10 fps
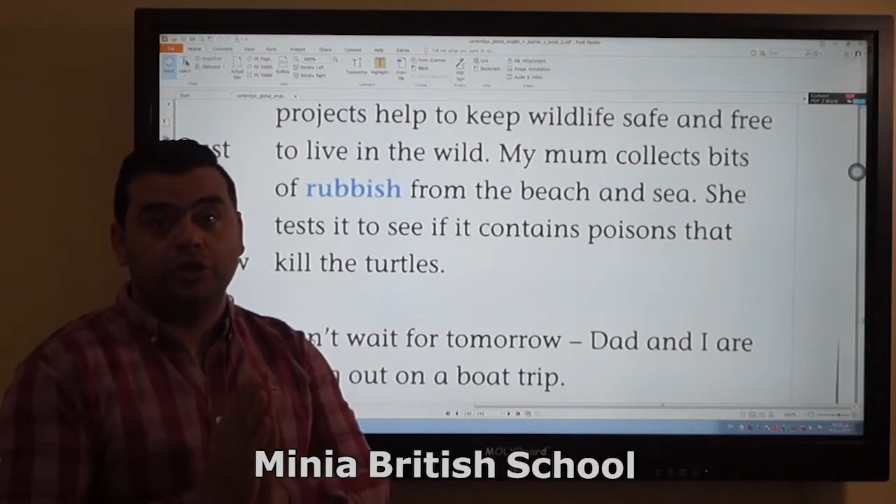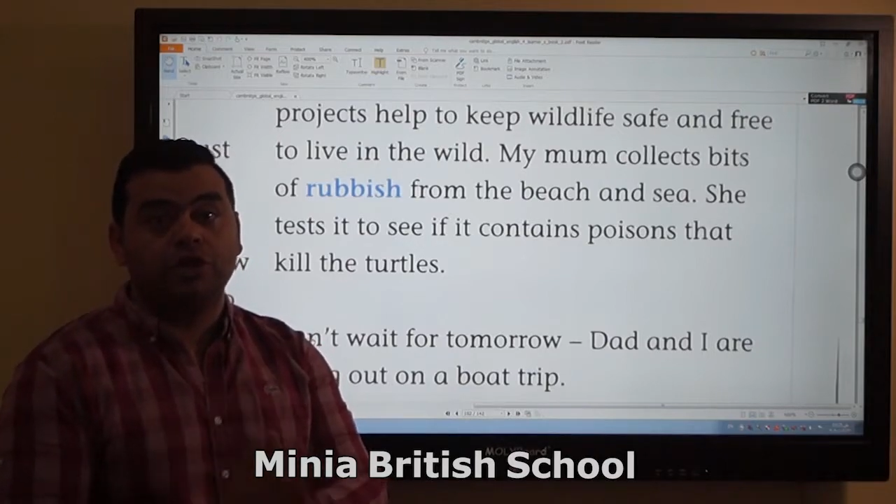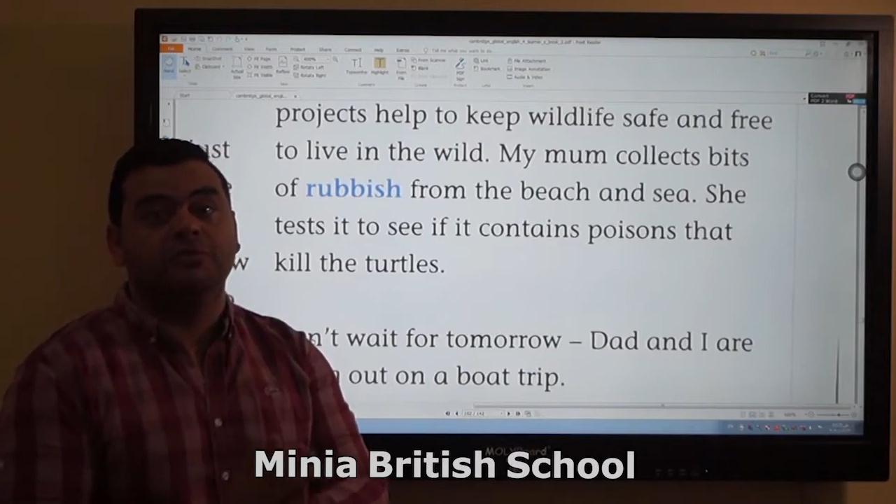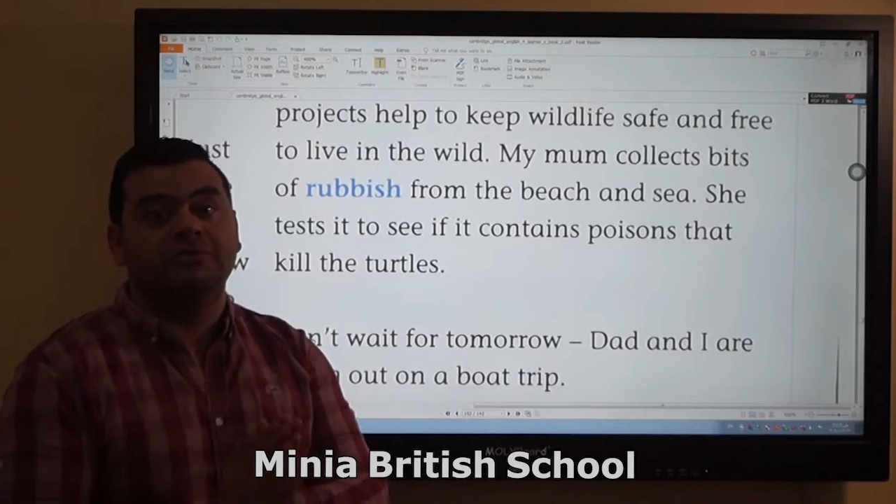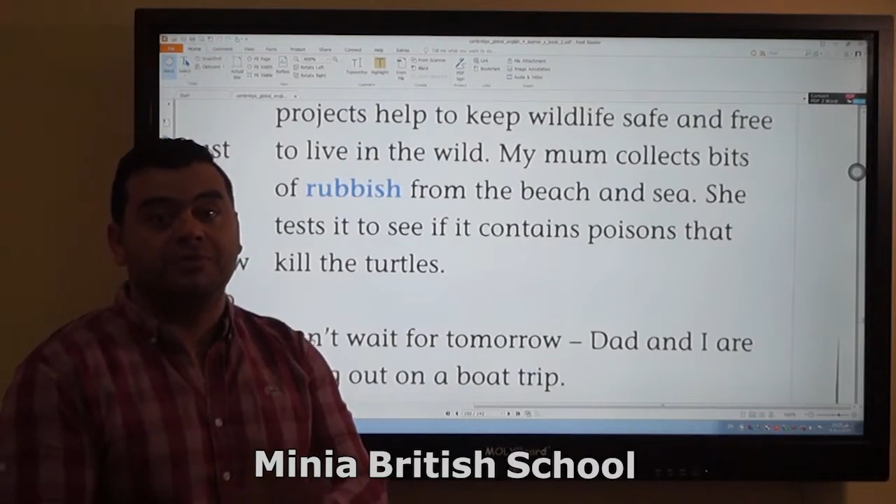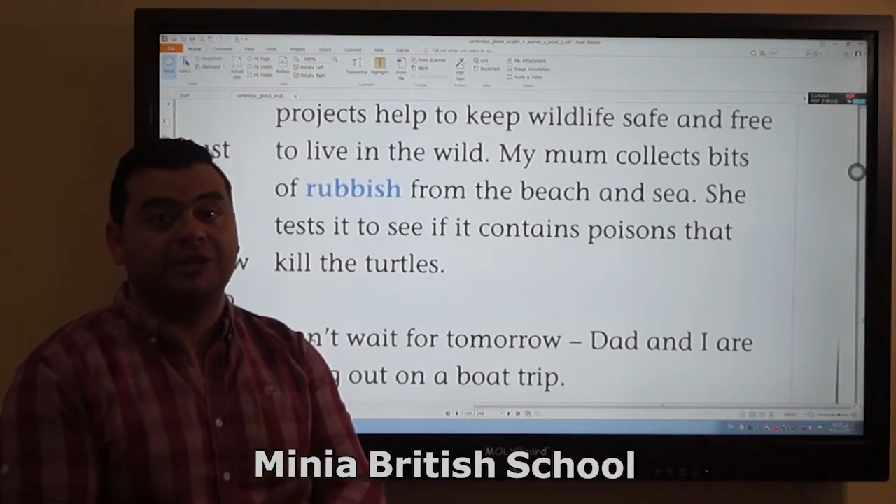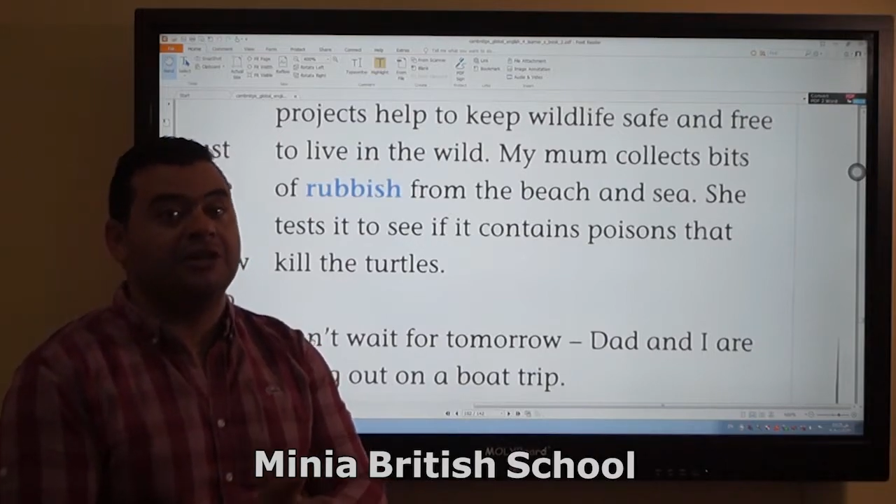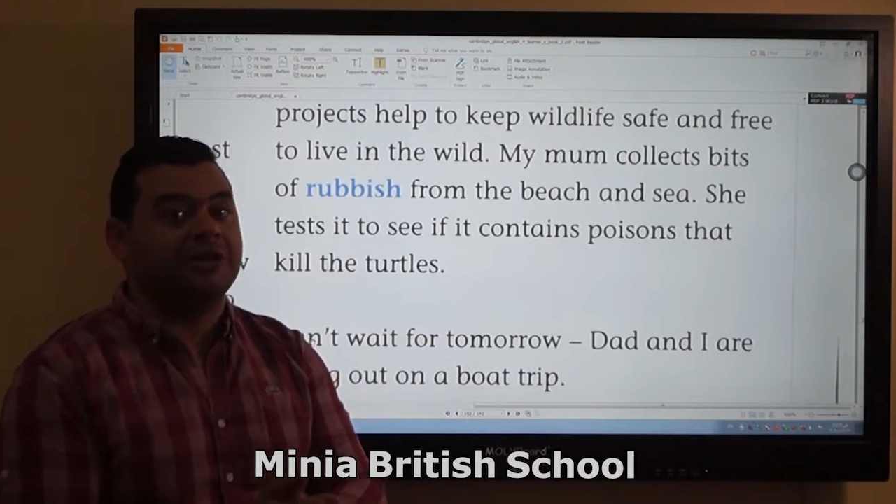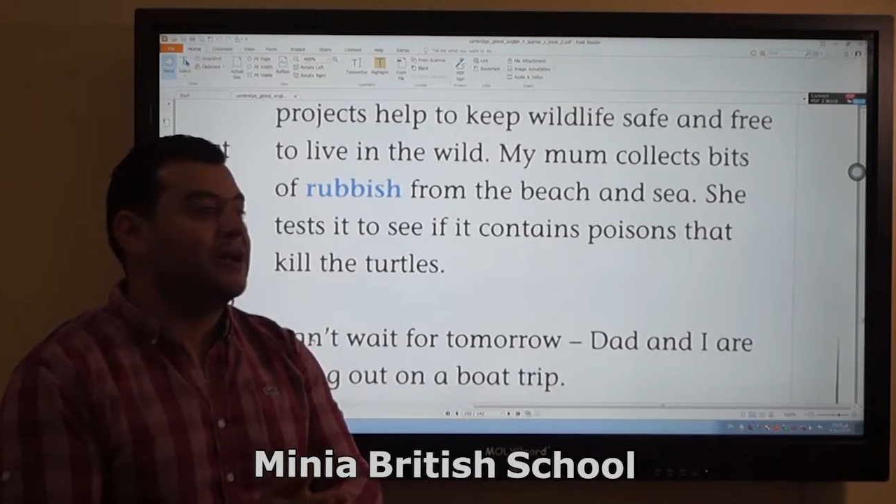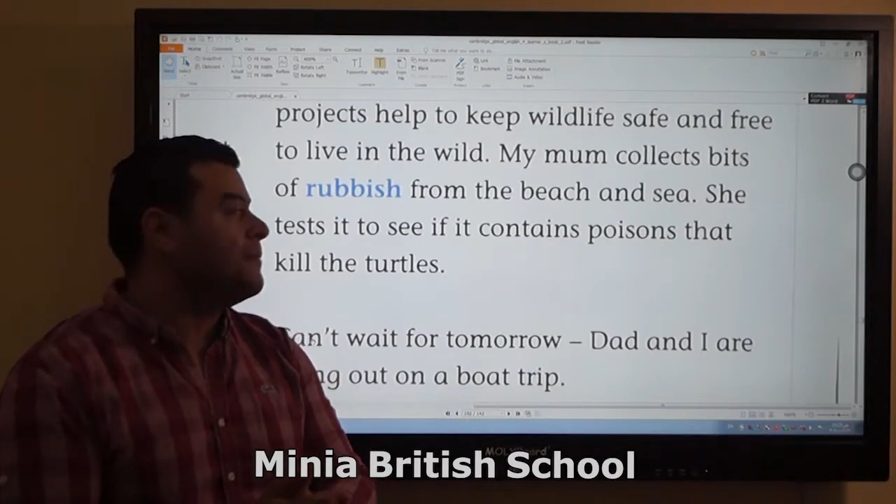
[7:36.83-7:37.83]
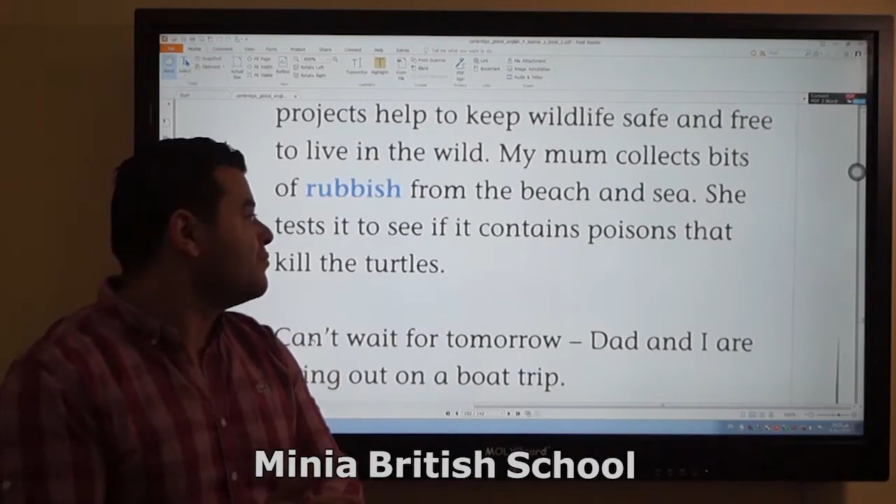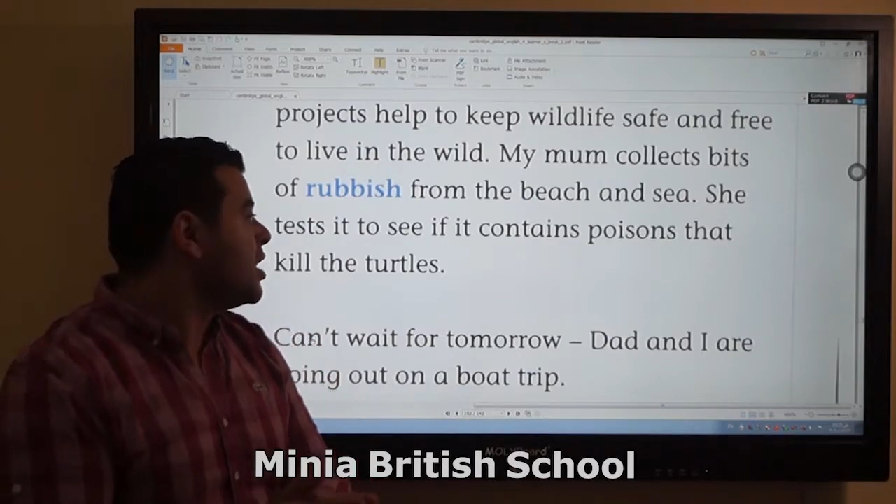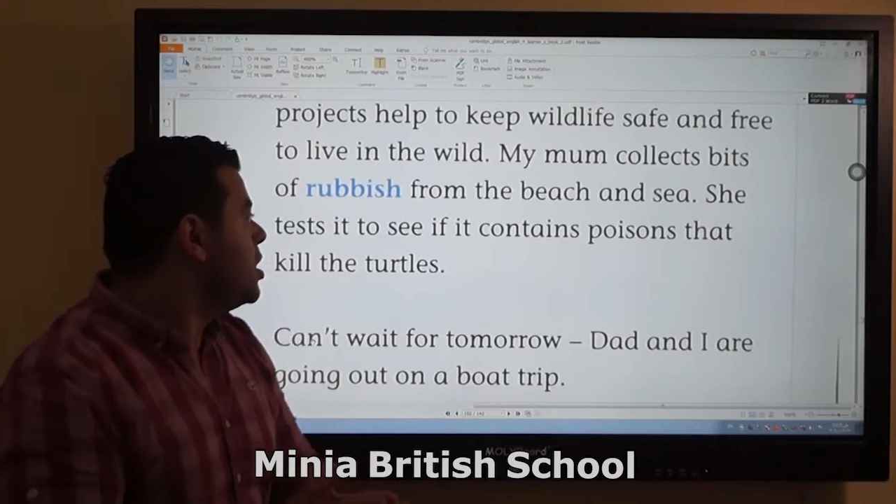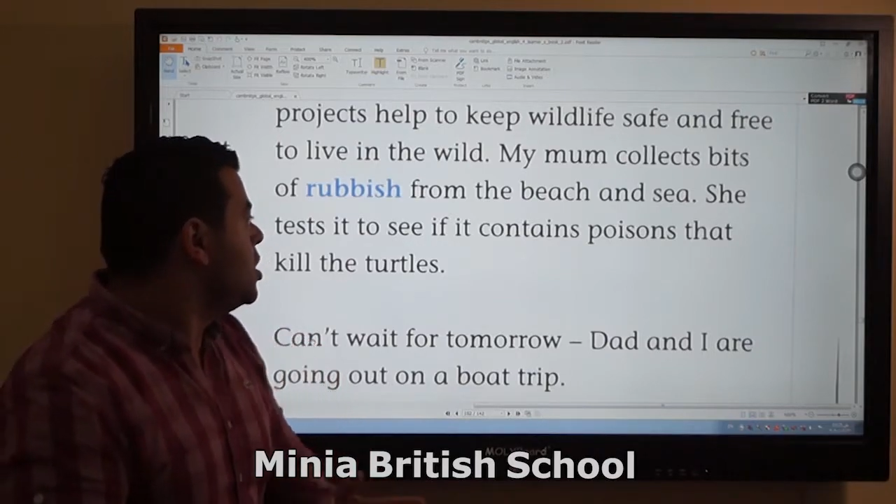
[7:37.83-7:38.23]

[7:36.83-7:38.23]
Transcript: human beings.